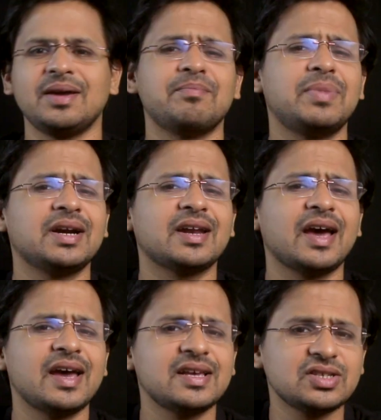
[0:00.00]
But
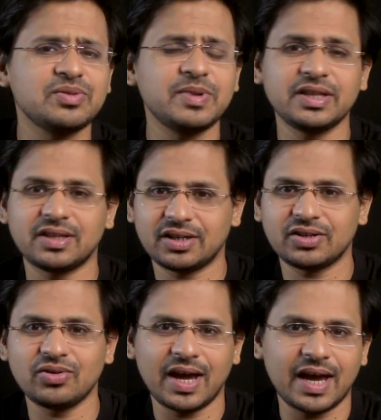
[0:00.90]
assuming that
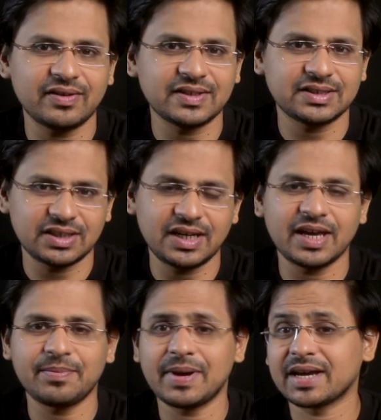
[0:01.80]
you have the
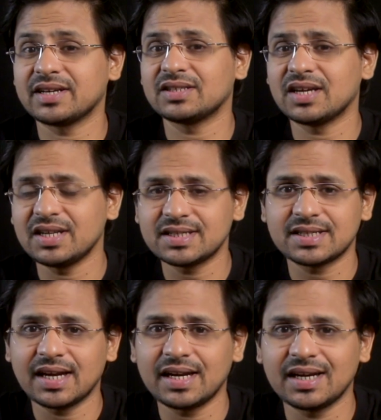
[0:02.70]
JDK package
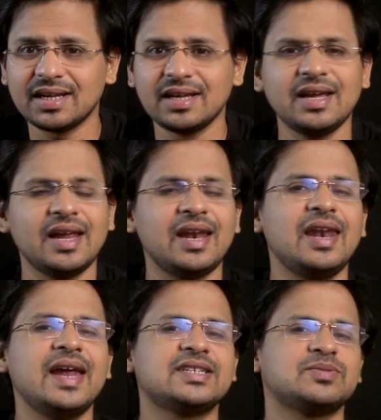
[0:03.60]
installed,
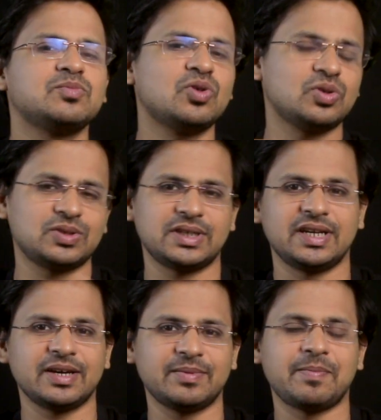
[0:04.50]
let's move on to
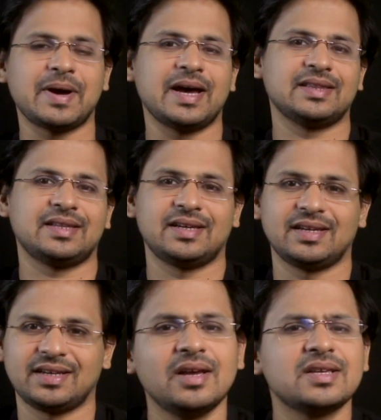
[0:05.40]
setting up the path.
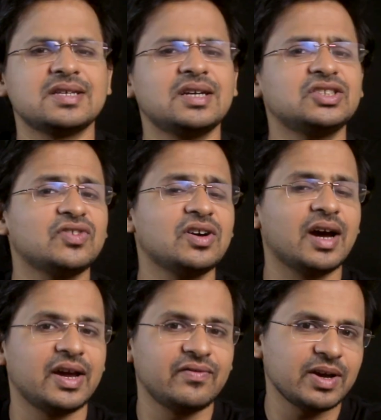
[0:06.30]
Search for
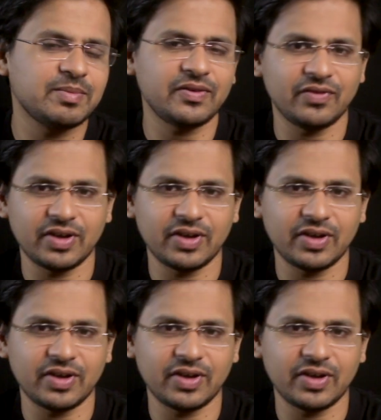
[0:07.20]
environment